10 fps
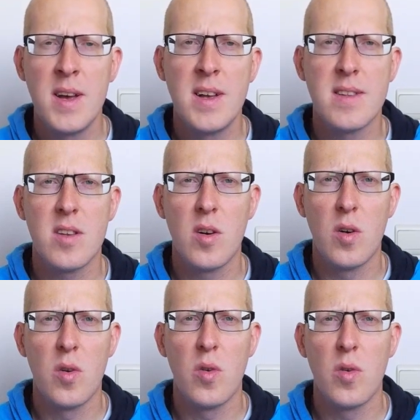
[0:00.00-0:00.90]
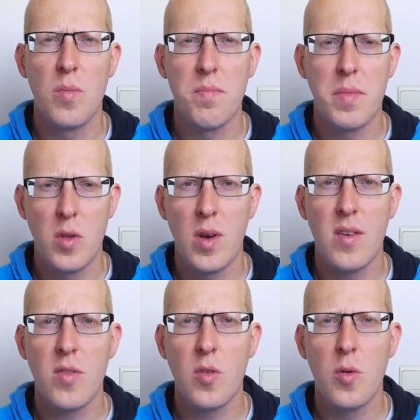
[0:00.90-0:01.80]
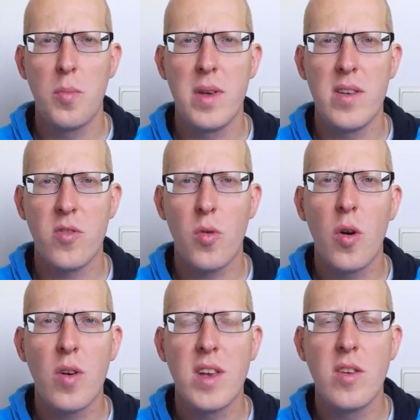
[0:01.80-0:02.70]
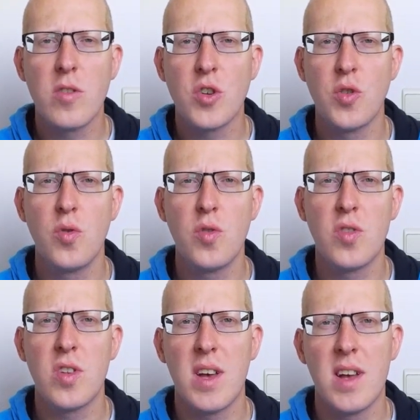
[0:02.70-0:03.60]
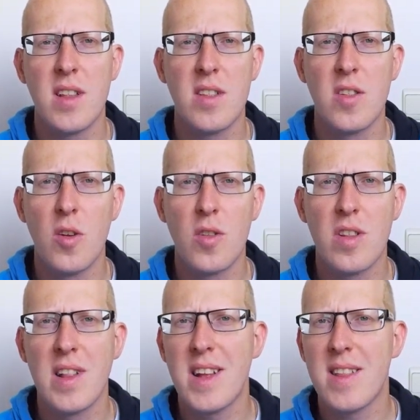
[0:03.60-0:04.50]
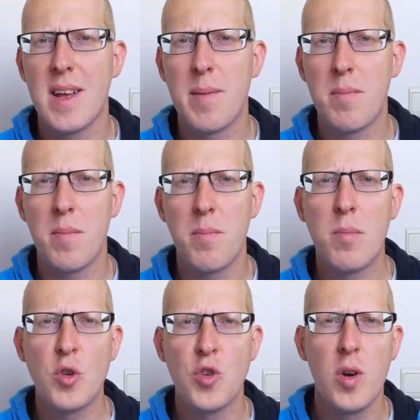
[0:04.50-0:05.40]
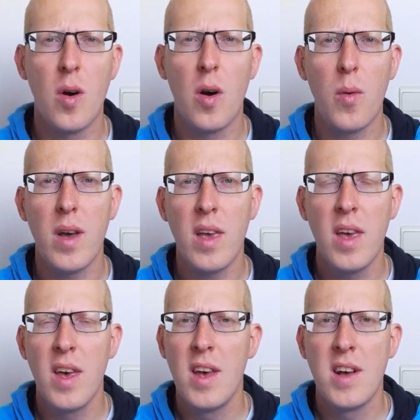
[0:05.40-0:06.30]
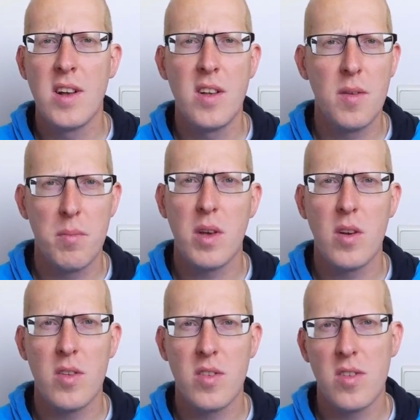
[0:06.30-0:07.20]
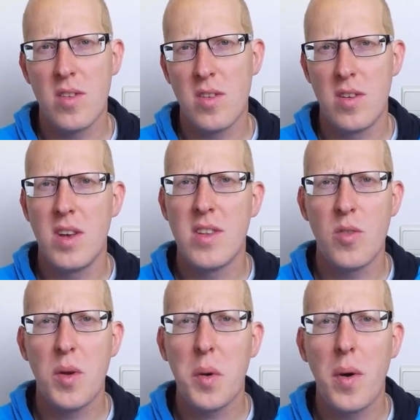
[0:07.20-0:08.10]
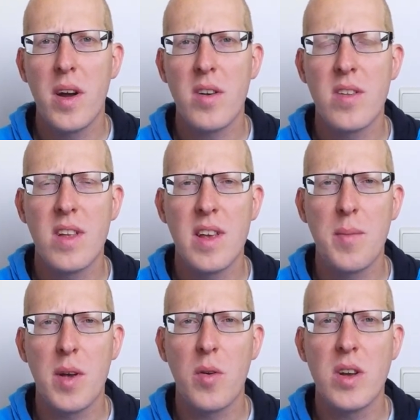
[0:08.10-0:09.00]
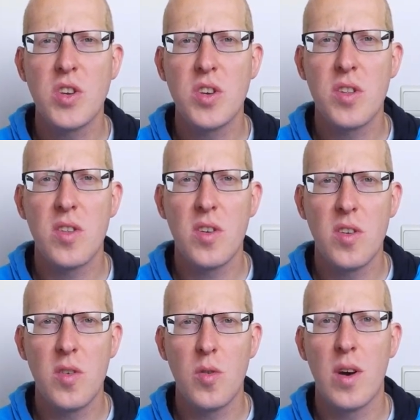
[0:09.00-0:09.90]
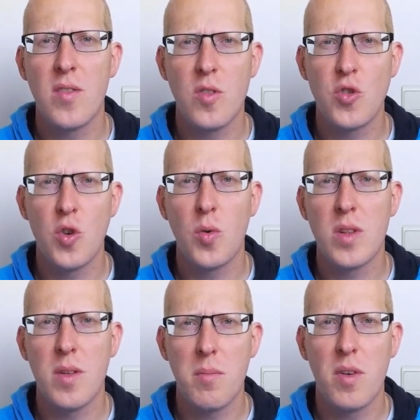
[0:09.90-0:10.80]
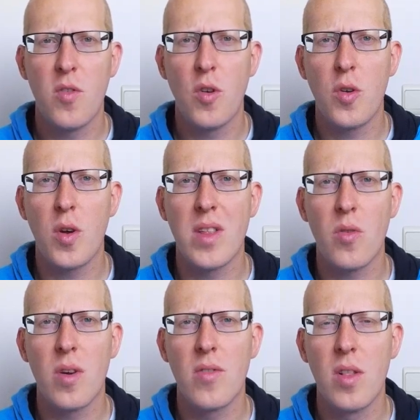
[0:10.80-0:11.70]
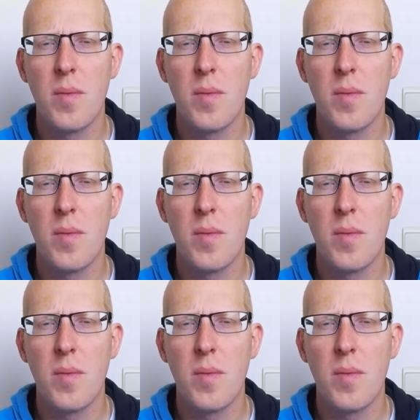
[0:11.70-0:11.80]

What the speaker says: So you have to be strong in your shoes and don't let them push you away, because it's required in the immigration. You have to show it before you can travel.